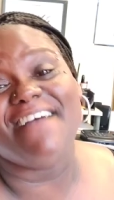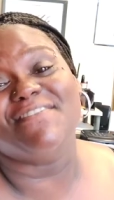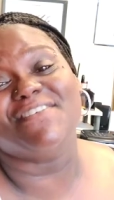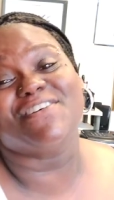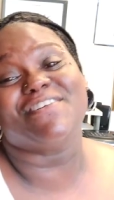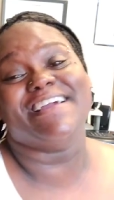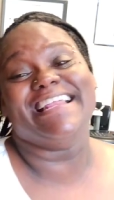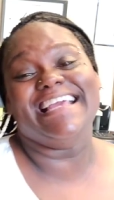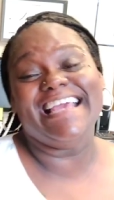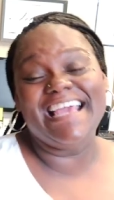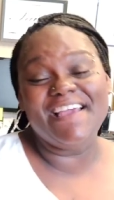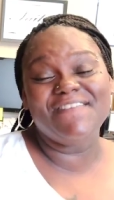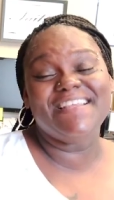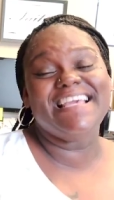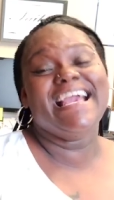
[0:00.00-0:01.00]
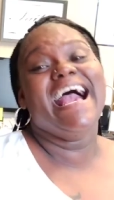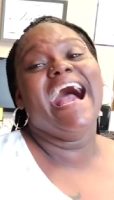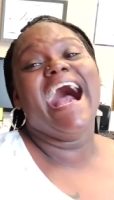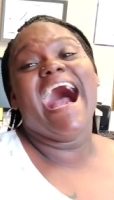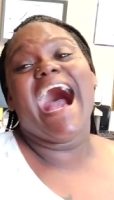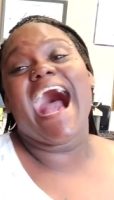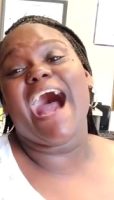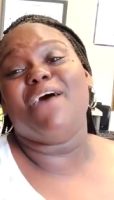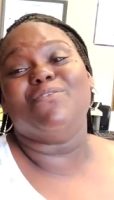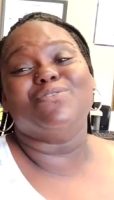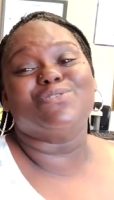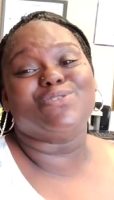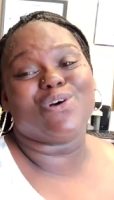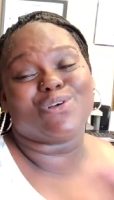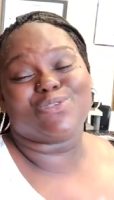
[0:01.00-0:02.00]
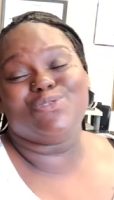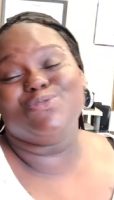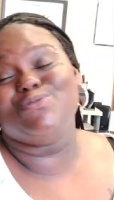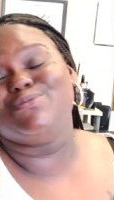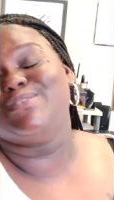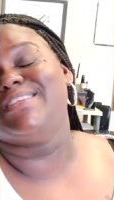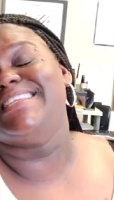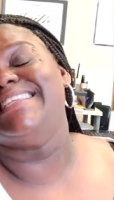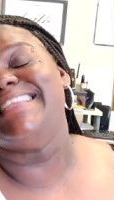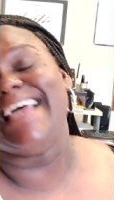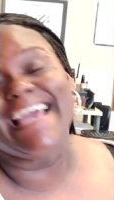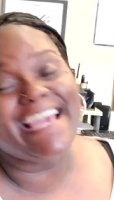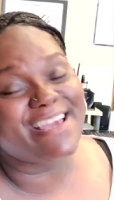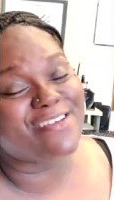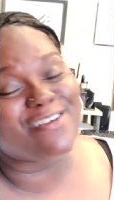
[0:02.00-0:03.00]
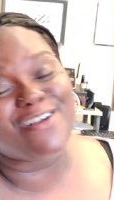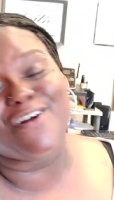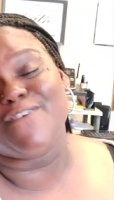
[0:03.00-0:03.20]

Have a great evening. I will talk to you later.